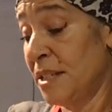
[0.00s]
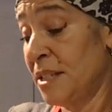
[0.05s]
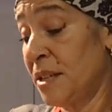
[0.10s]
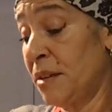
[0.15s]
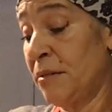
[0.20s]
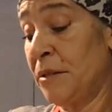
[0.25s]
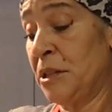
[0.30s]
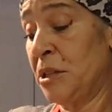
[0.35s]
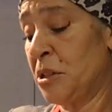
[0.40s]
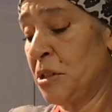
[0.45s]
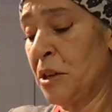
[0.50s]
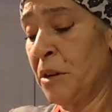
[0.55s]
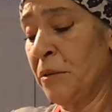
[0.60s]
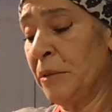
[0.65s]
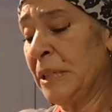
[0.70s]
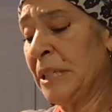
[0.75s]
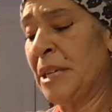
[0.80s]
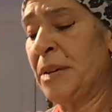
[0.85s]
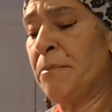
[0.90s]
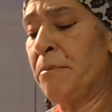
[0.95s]
So it's
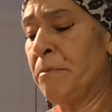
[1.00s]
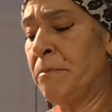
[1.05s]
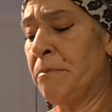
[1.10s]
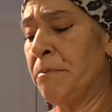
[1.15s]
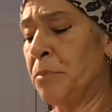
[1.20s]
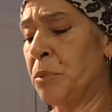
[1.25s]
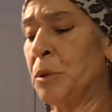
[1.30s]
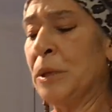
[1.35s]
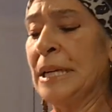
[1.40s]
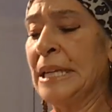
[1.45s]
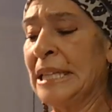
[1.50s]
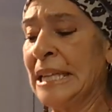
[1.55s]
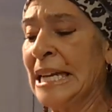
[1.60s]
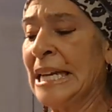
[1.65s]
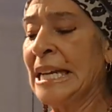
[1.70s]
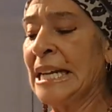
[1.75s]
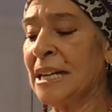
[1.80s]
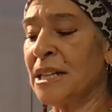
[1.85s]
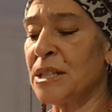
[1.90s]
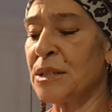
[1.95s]
not really
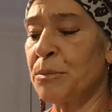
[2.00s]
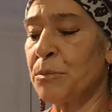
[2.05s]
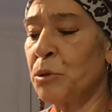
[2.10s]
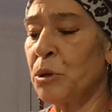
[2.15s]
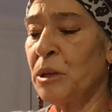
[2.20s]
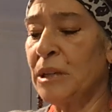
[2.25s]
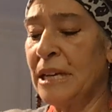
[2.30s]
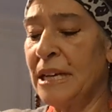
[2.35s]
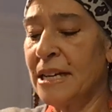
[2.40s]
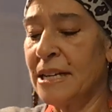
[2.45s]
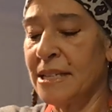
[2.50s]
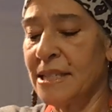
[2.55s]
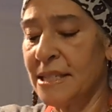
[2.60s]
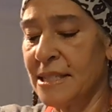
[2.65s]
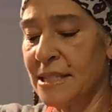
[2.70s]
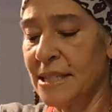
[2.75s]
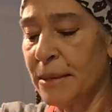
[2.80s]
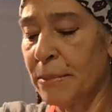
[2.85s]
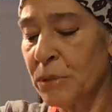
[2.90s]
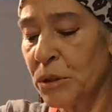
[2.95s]
boiling, it's more like a
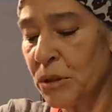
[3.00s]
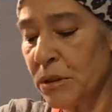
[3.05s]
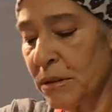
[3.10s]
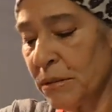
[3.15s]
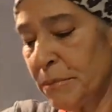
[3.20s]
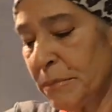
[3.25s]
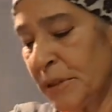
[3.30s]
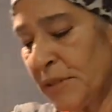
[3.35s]
simmer.